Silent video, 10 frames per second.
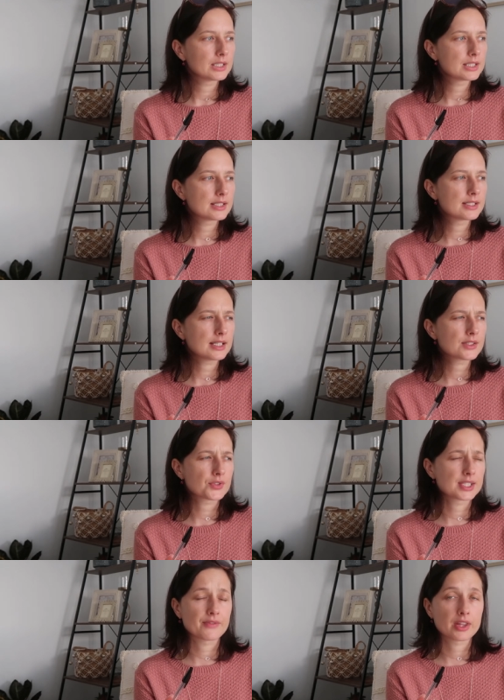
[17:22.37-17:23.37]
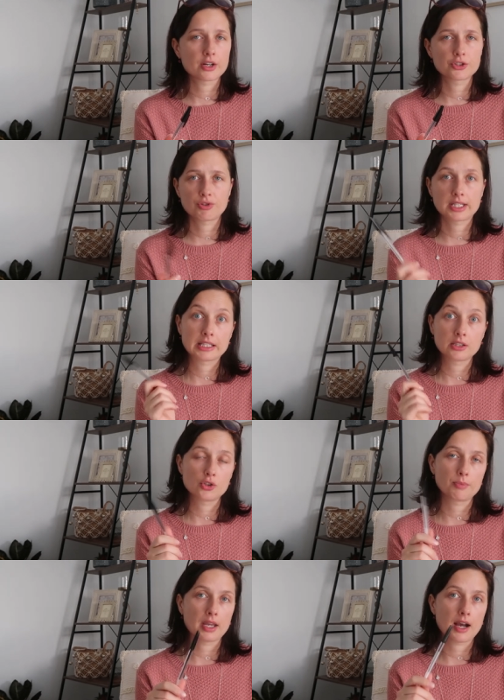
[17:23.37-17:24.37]
six or seven hundred I needed
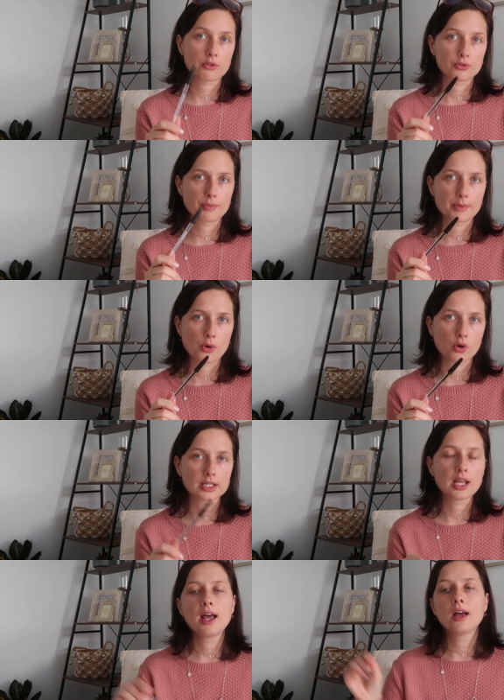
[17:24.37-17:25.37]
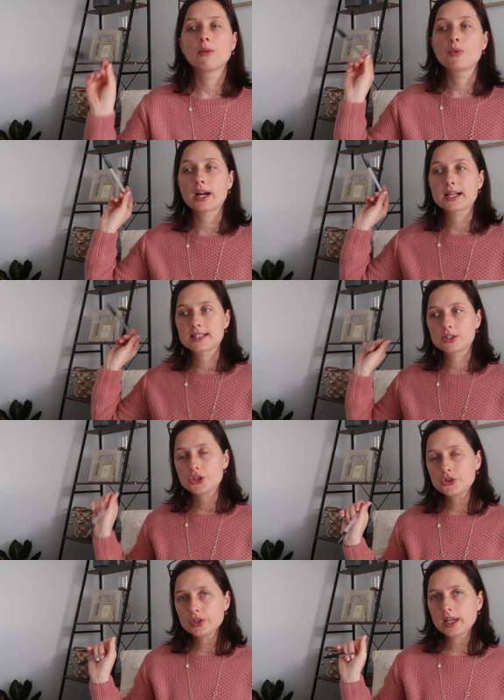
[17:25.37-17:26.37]
to pay out of my pocket, whereas at
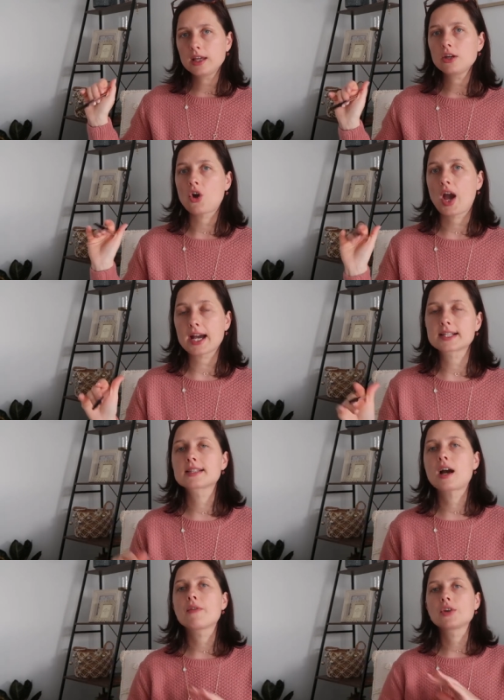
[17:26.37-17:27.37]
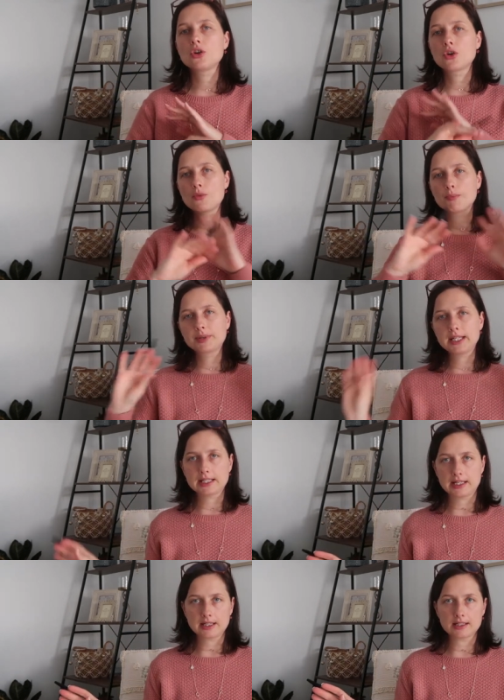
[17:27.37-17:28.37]
uni your H E C S cover you
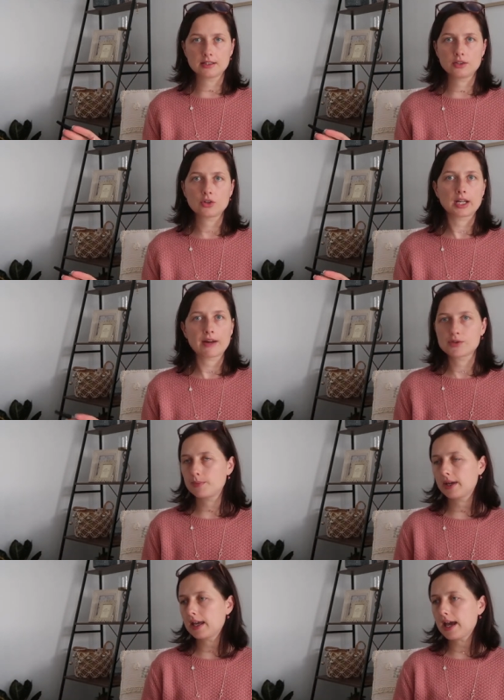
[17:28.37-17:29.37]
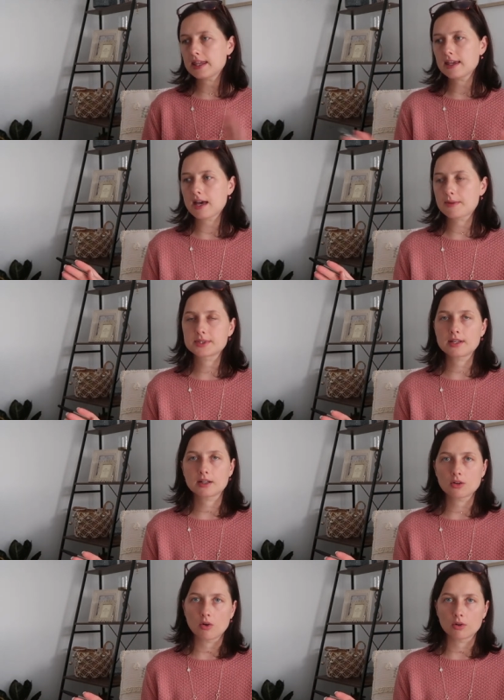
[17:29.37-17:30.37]
completely. You don't have to pay any gaps
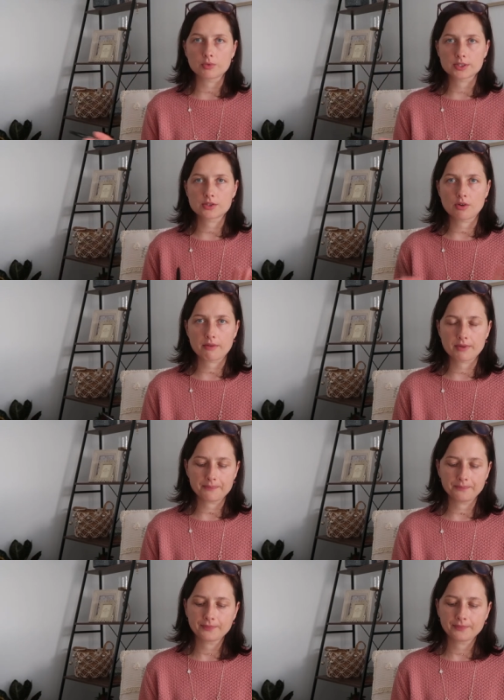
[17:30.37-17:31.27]
at all whatsoever.